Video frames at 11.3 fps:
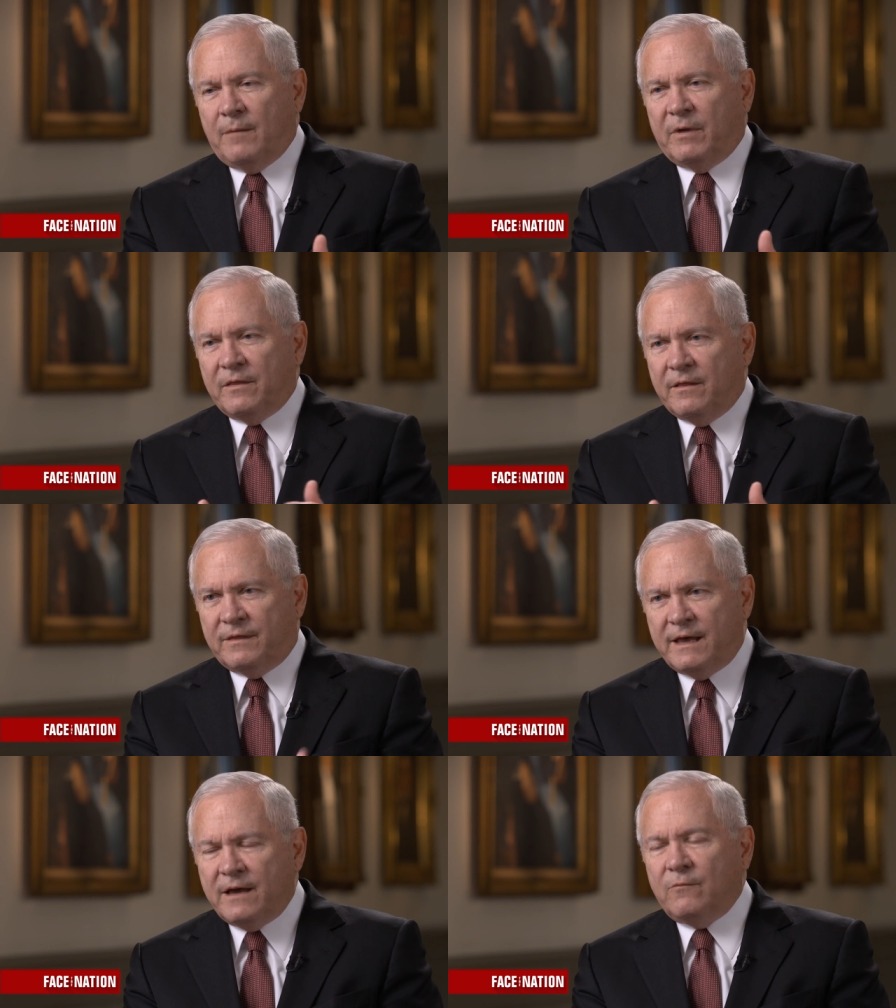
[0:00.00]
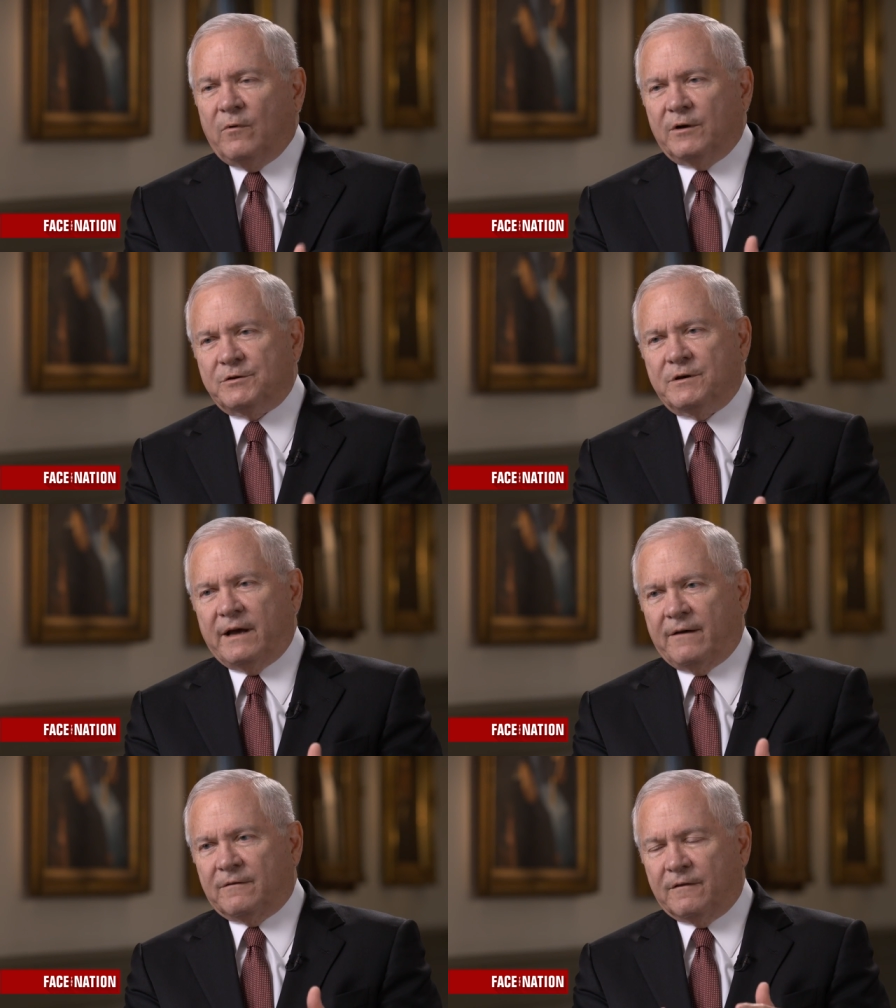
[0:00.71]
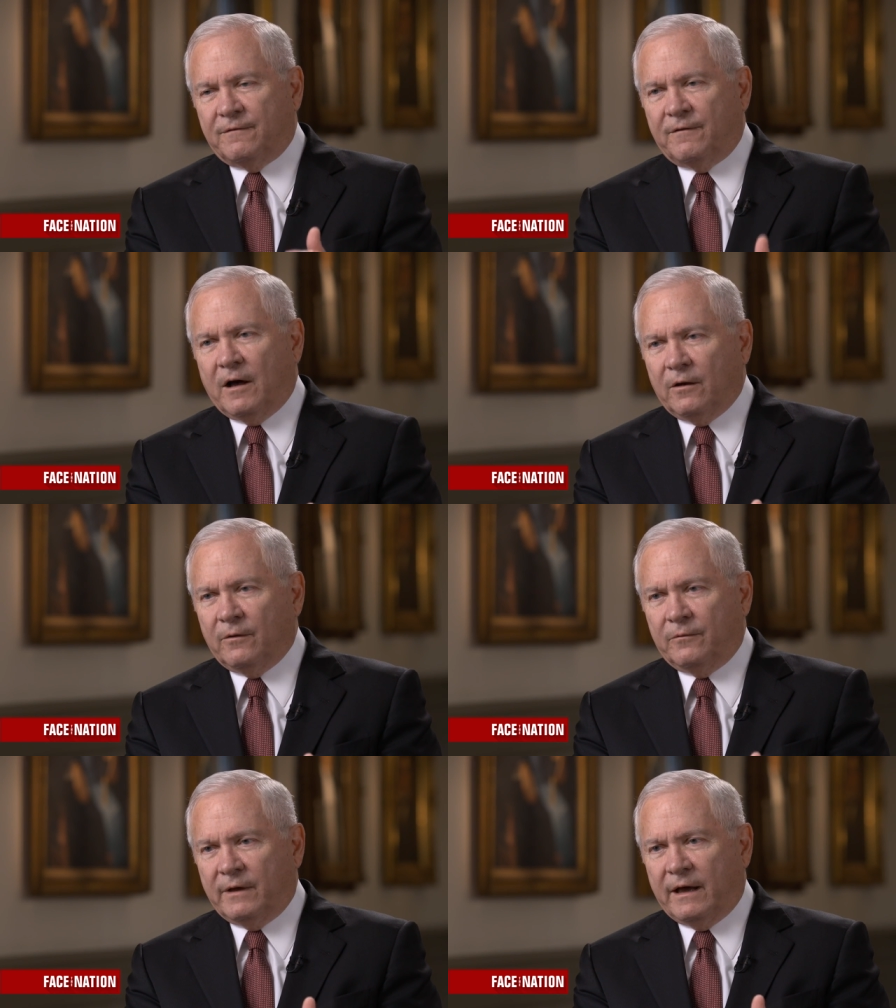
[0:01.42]
But then what you have to
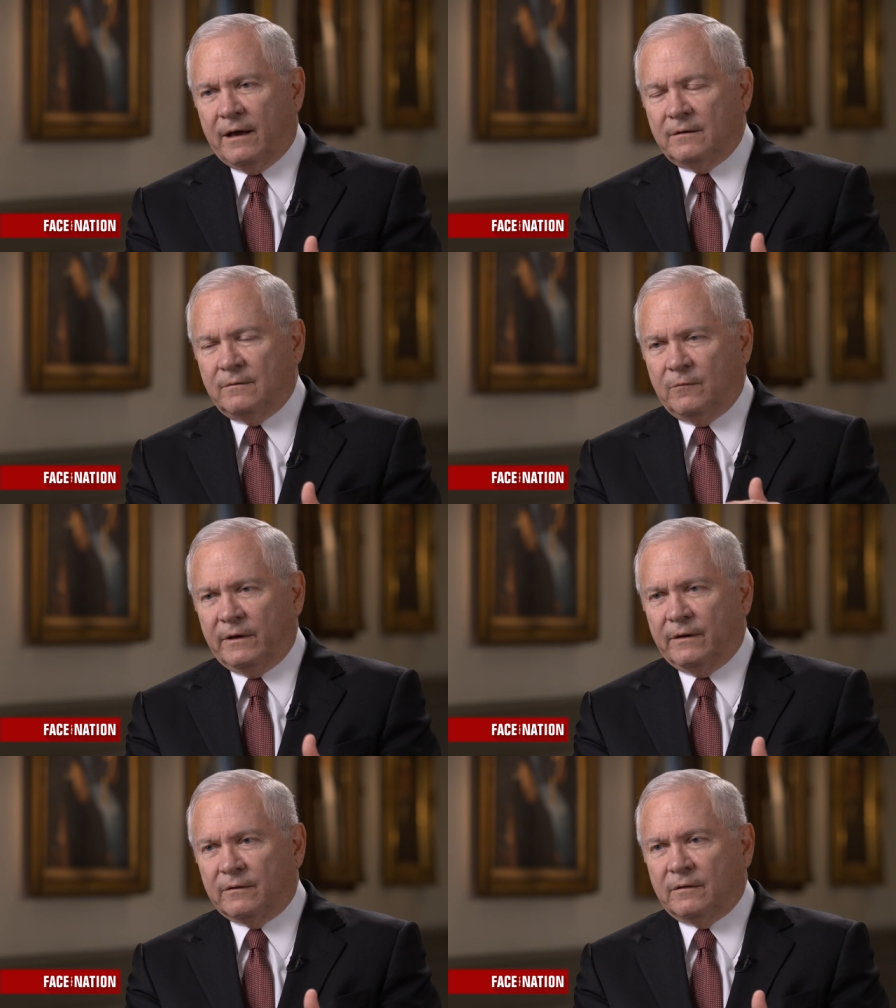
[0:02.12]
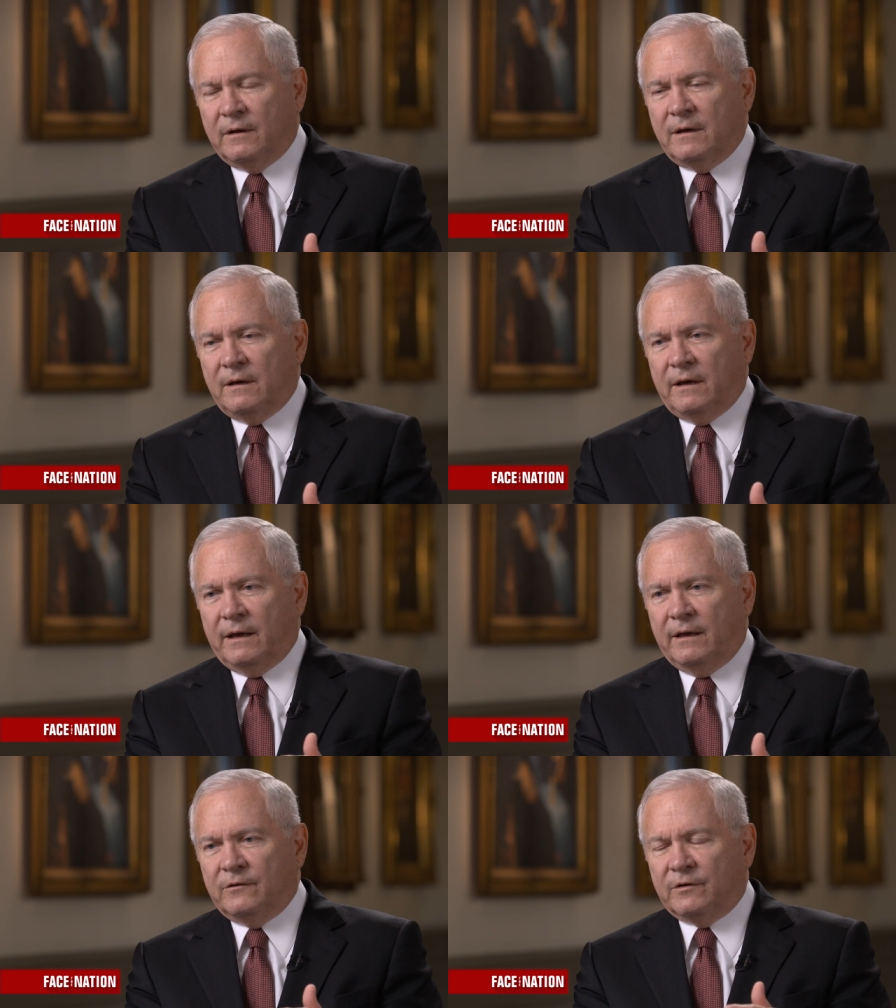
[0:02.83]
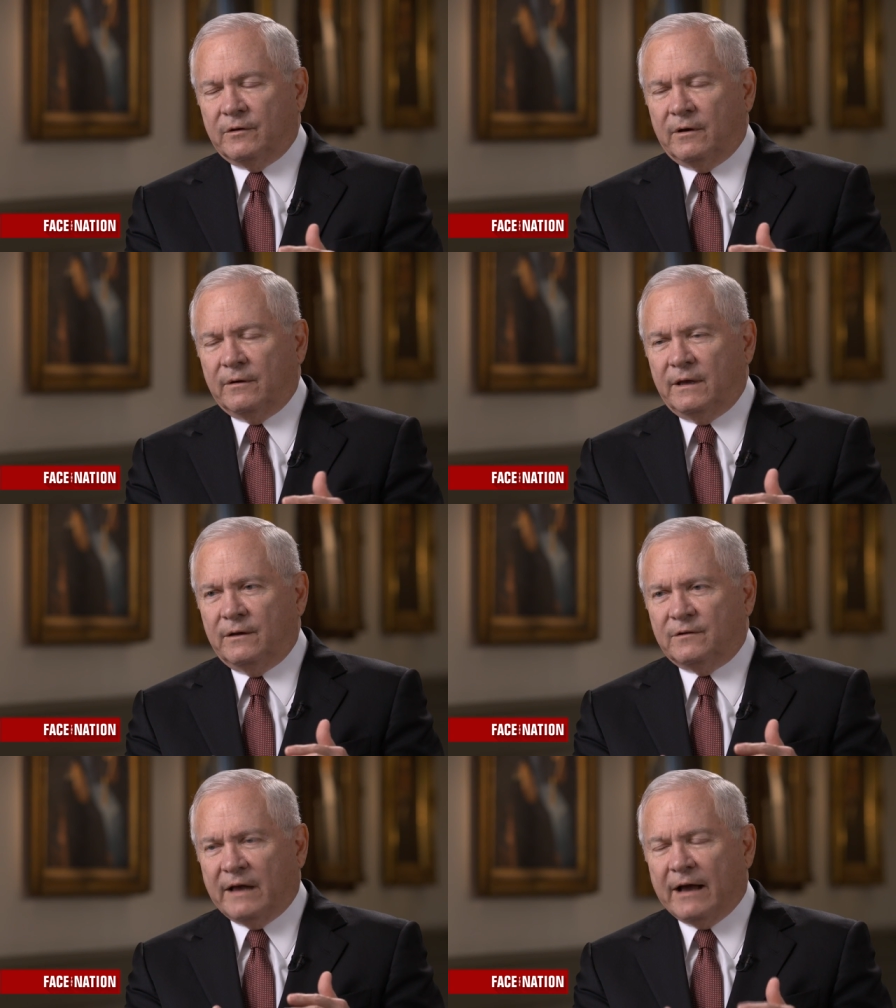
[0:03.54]
follow that with is, a,
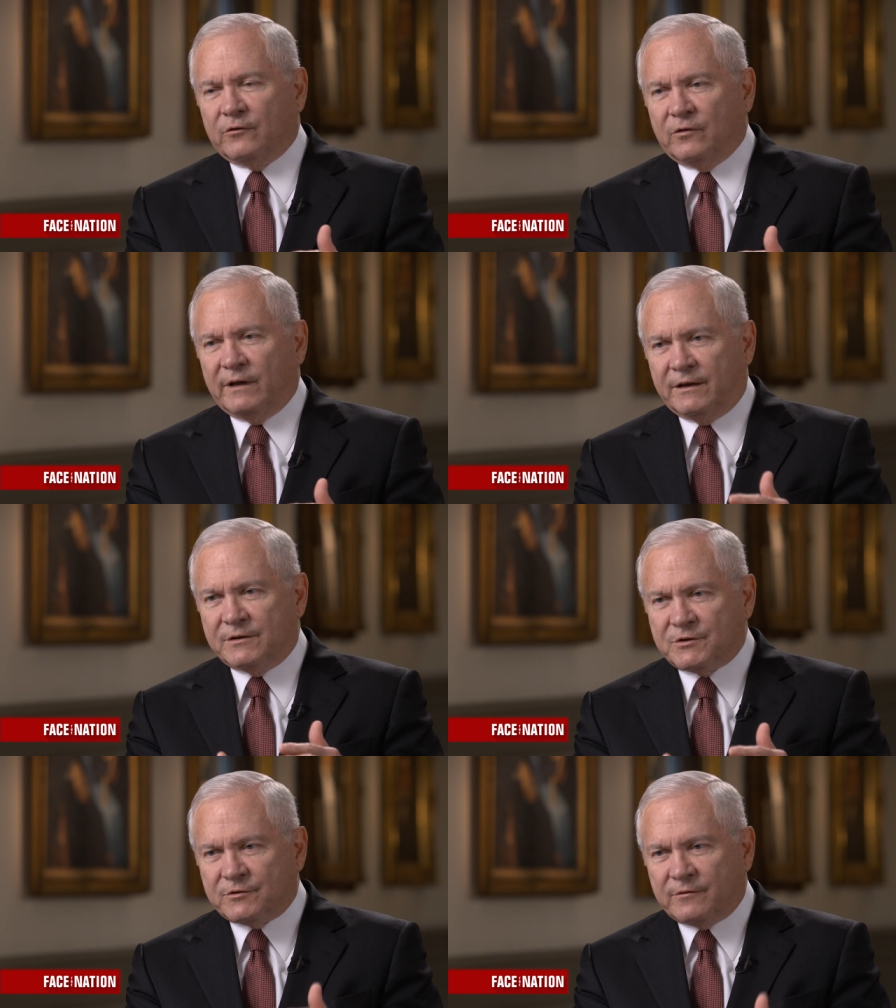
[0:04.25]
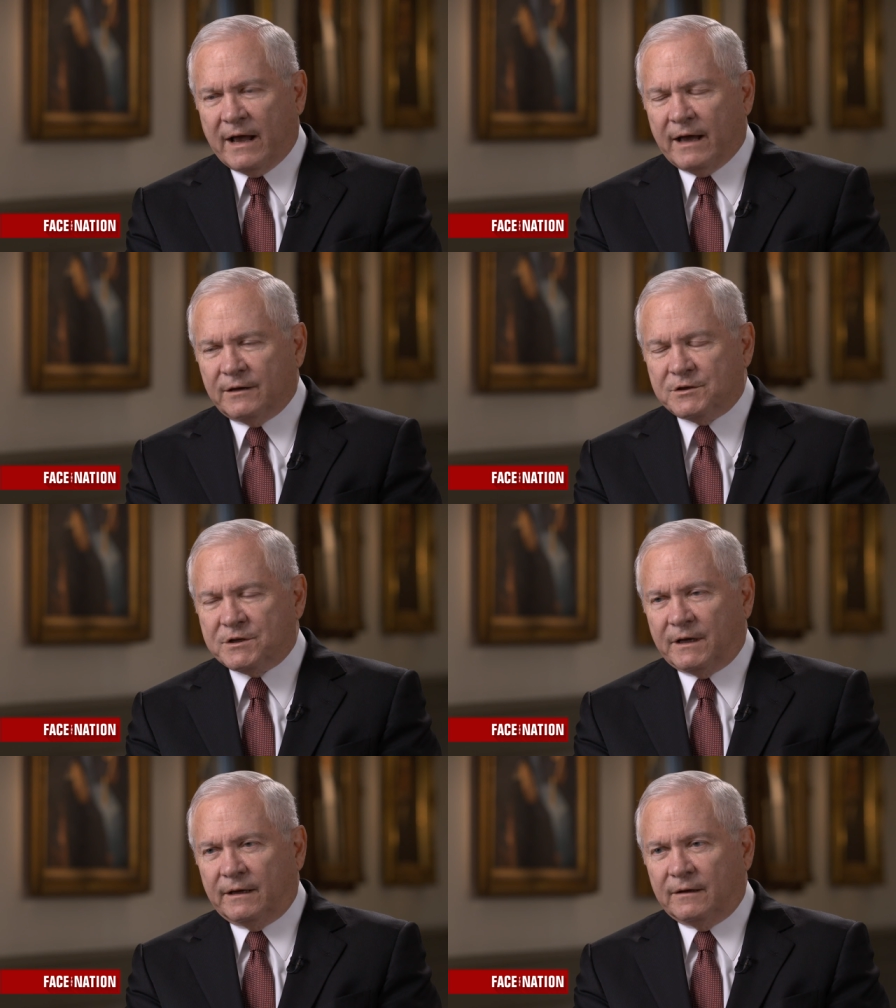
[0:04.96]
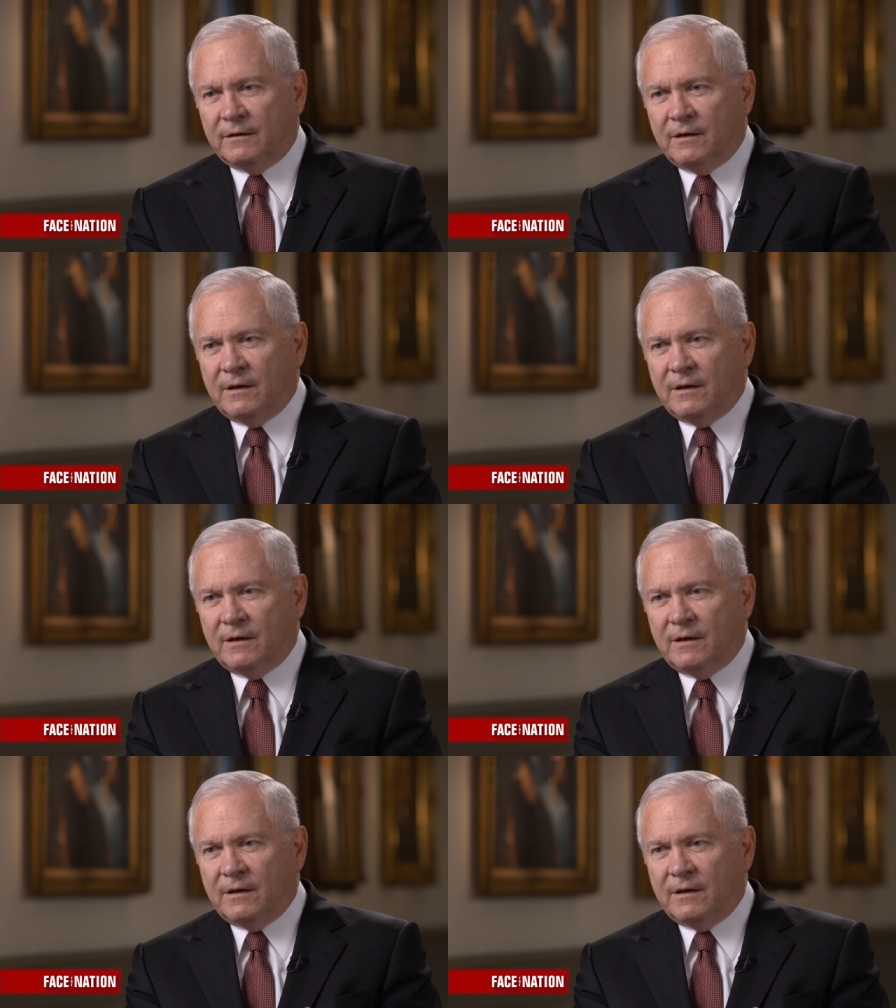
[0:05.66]
is actually a strategy